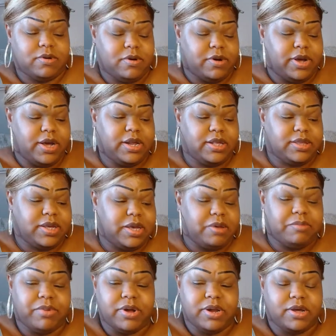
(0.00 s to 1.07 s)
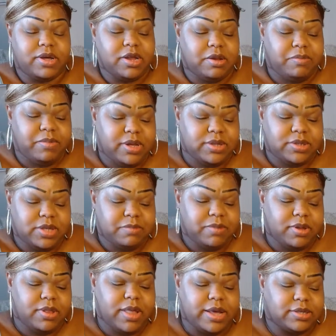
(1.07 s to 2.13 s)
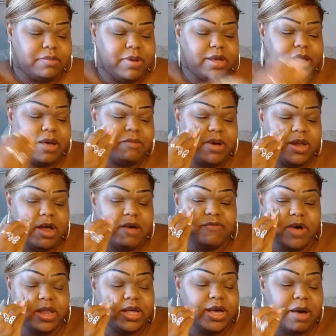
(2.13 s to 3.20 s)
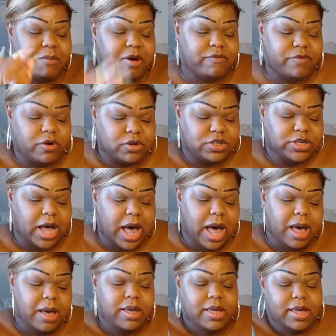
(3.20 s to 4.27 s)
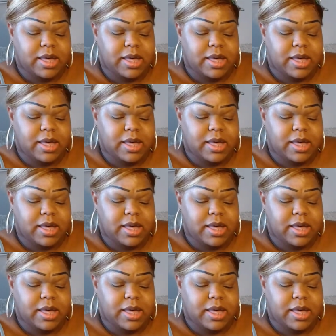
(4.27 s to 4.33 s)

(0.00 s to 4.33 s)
or anything, but it could have been something like somebody like, man, I finally got my first job.